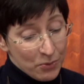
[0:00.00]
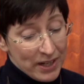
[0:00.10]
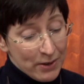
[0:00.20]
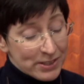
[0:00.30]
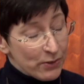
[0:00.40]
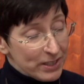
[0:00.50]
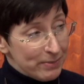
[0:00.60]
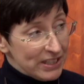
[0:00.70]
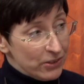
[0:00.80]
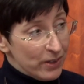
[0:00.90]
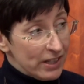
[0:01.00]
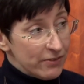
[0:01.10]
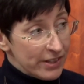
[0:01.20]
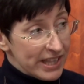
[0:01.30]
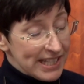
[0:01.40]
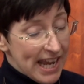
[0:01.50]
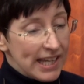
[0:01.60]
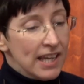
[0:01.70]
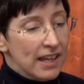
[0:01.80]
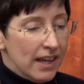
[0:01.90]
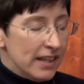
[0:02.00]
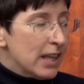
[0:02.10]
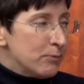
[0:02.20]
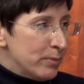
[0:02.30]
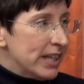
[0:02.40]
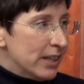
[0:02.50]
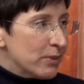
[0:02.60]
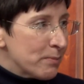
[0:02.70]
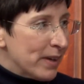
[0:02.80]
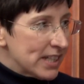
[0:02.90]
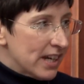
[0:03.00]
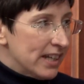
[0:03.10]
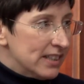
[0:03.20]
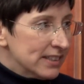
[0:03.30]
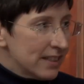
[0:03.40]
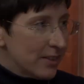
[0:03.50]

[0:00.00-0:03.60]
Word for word: what I was going to be doing for the day, mm -hmm. and then begin with my child.